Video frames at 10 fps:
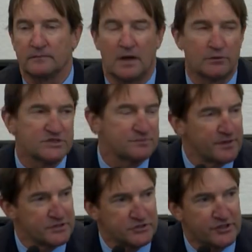I was
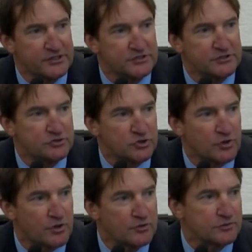special agent in
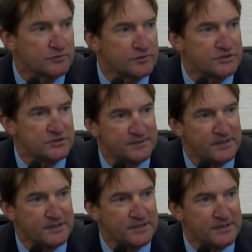charge of the GBI
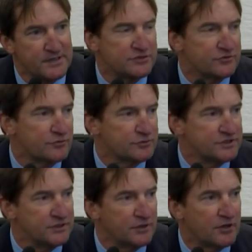Region
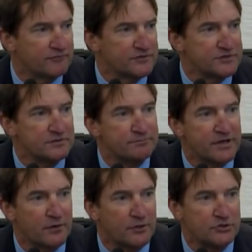13 office in Perry,